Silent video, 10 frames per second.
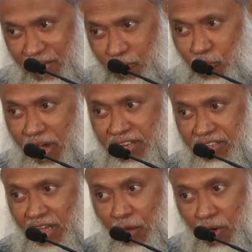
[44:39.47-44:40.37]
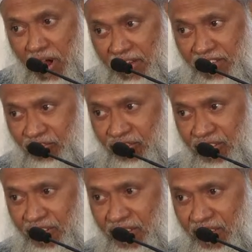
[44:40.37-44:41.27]
One is Khawarij,
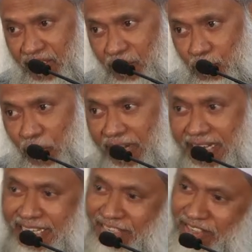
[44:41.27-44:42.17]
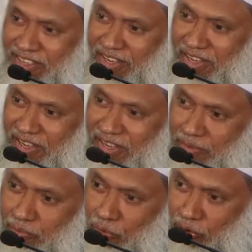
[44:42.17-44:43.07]
one is
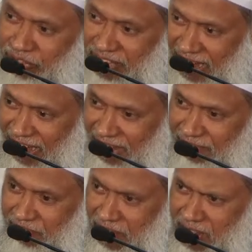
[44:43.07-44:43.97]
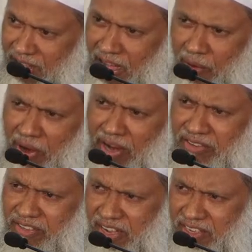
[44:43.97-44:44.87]
Murji'ah. Khawarij
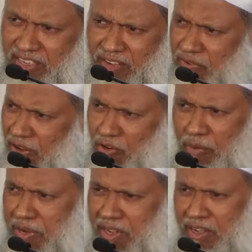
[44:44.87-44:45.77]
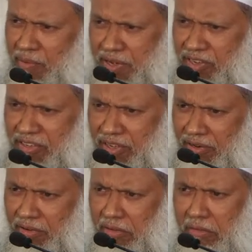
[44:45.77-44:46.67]
says, if you are committing Kabira sin,
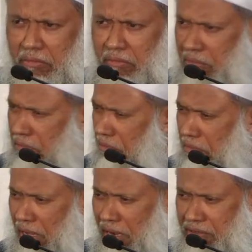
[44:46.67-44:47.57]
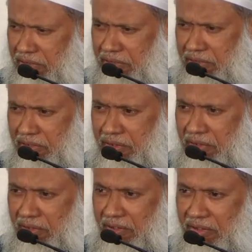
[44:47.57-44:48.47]
khalas.
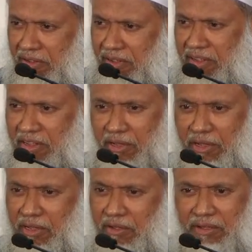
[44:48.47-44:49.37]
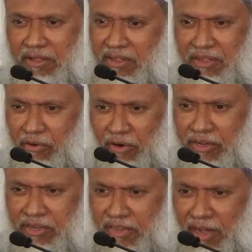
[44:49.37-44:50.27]
Eh, eh, eh, you are not
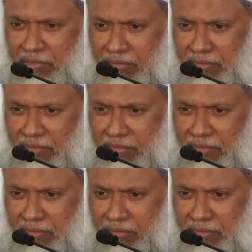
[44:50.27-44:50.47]
in Islam.